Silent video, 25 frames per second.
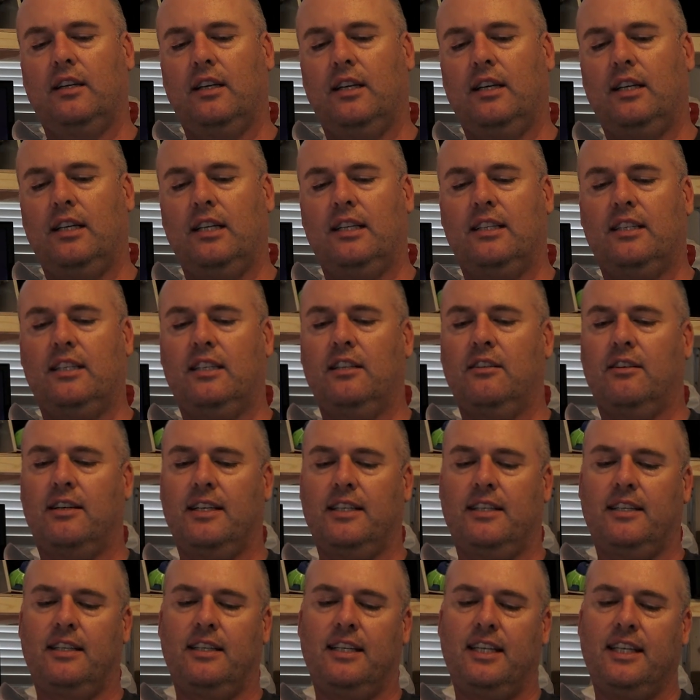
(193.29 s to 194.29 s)
It's
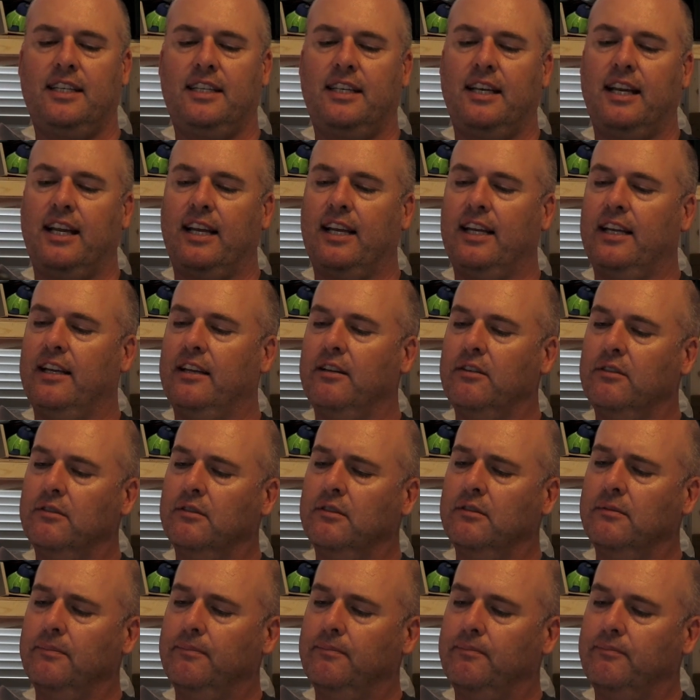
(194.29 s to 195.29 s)
nice and easy to
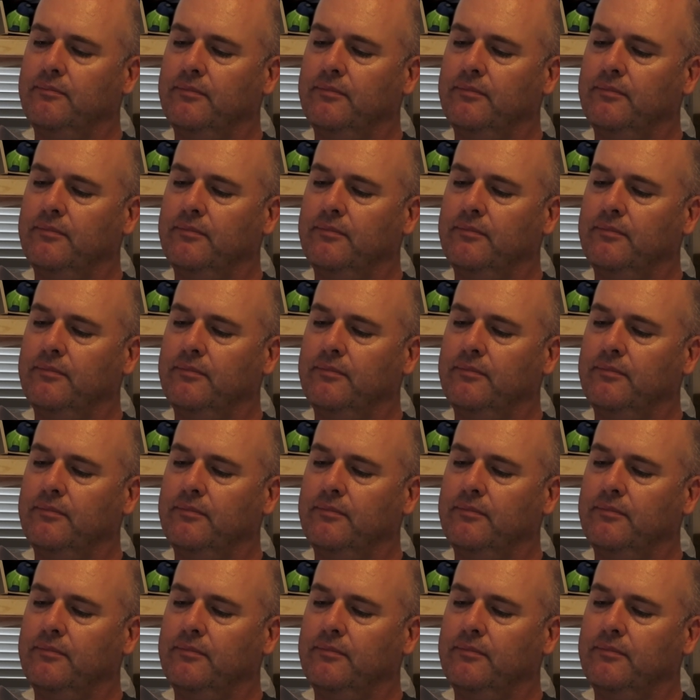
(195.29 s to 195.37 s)
handle.